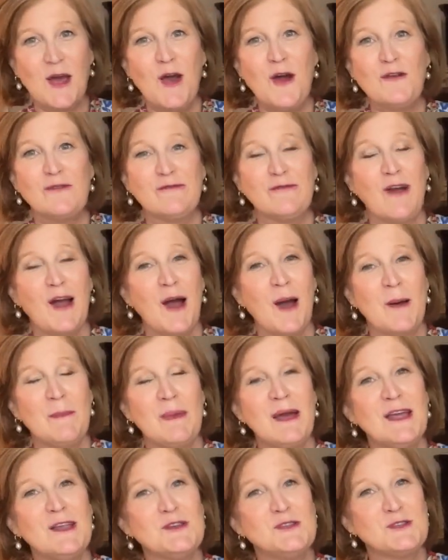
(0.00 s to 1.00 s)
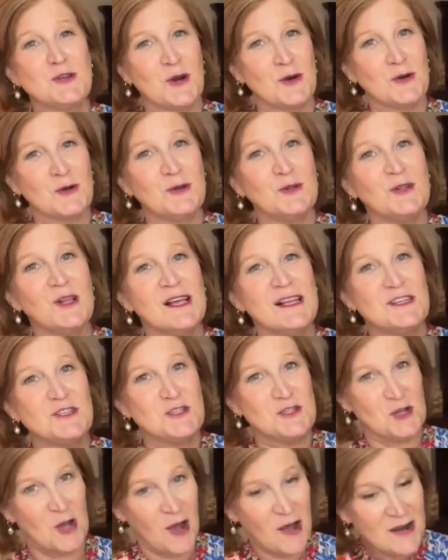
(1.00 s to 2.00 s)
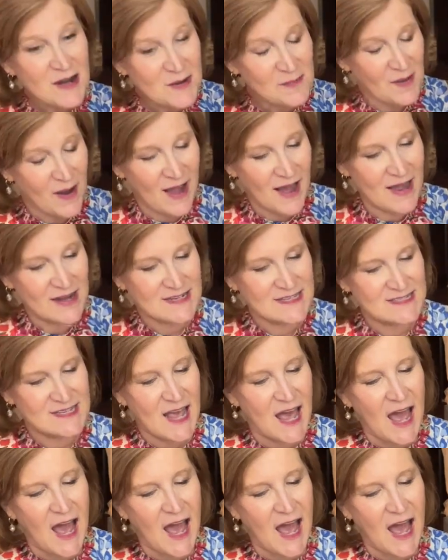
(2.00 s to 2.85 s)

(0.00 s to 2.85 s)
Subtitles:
from Journal Junk Box.